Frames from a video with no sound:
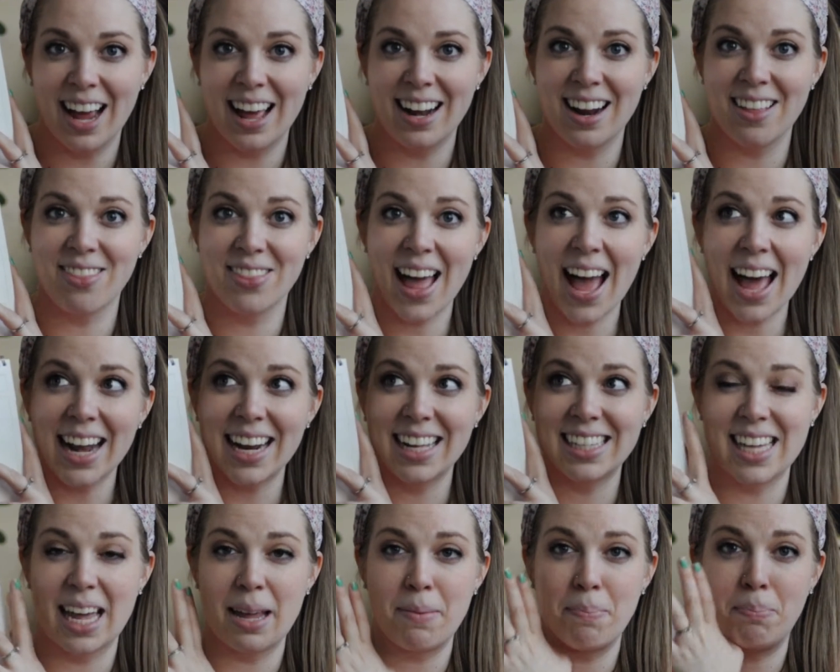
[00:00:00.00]
And at that,
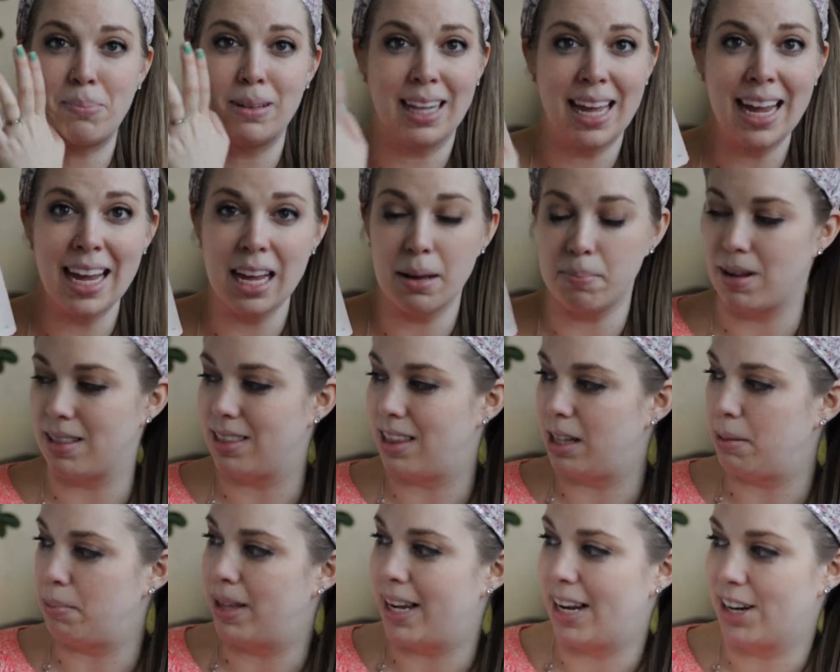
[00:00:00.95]
it's a blank
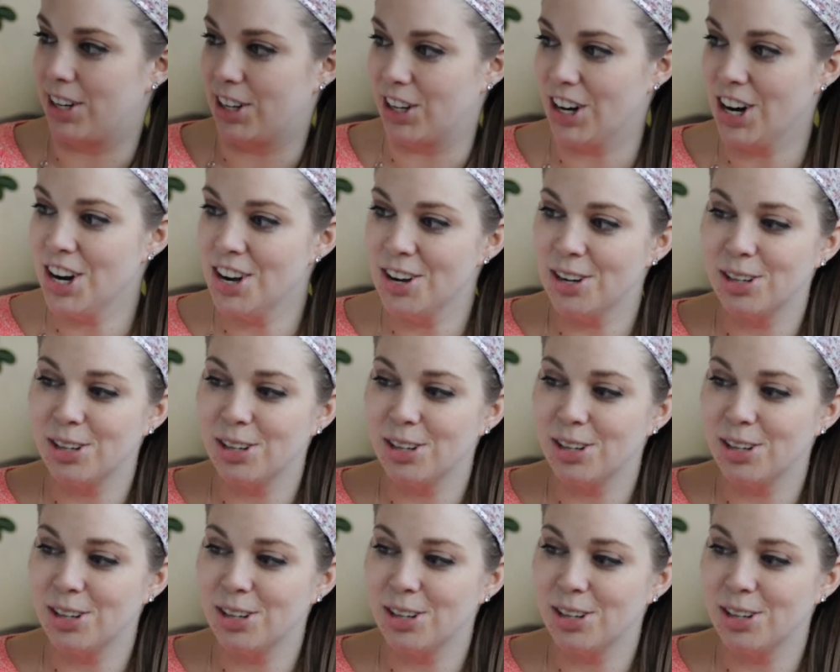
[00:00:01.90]
monthly planner,